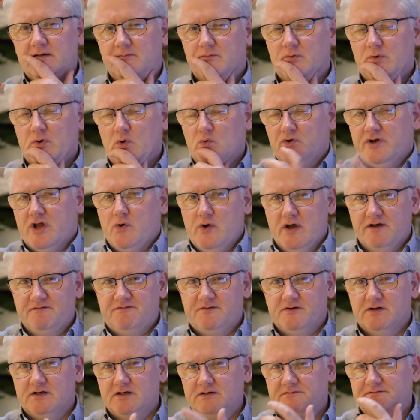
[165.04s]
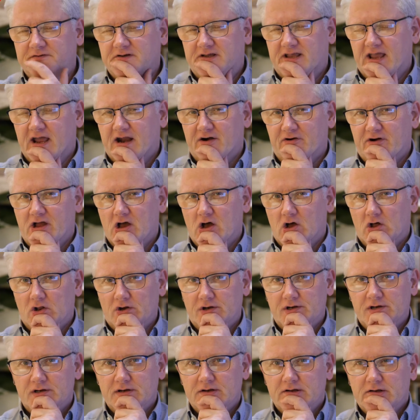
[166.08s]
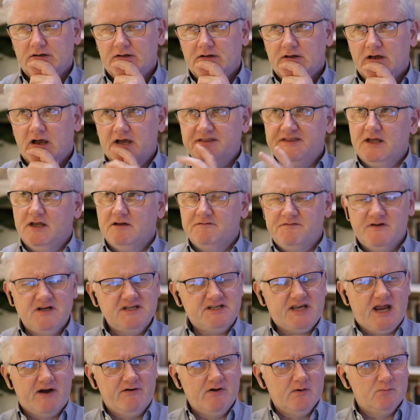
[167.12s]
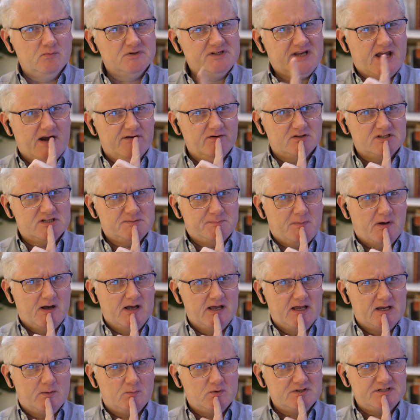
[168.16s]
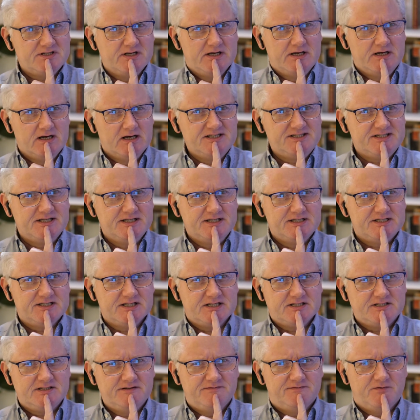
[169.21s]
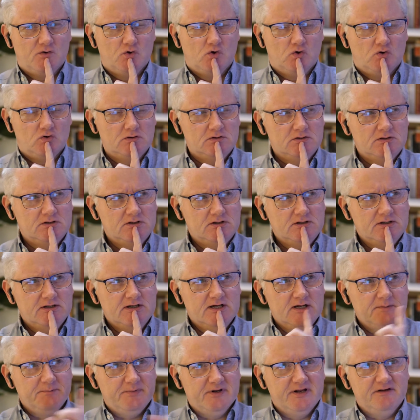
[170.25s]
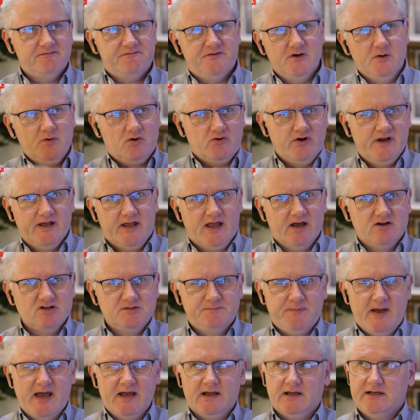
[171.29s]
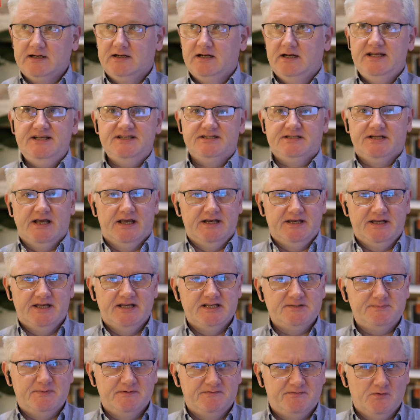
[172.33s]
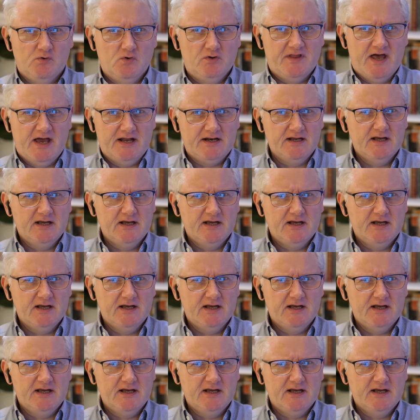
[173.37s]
we all know her for Carry On. I think her first Carry On was Carry On Spying, wasn't it, in 1964? But her film career goes back at least 10 years before that.